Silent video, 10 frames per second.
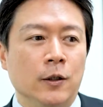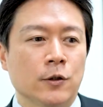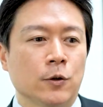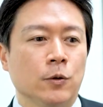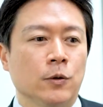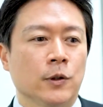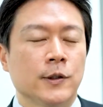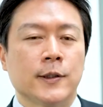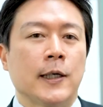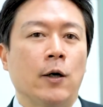So
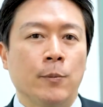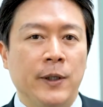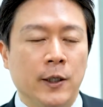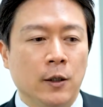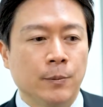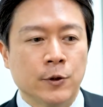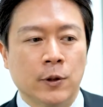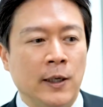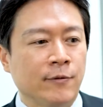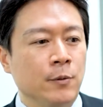this is how I met up.
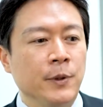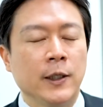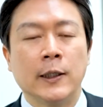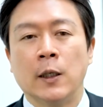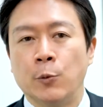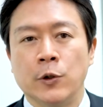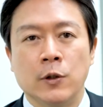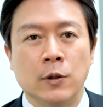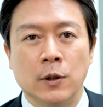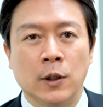So after meeting up
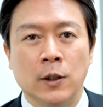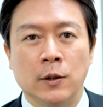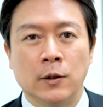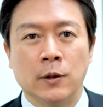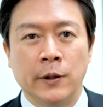with uh,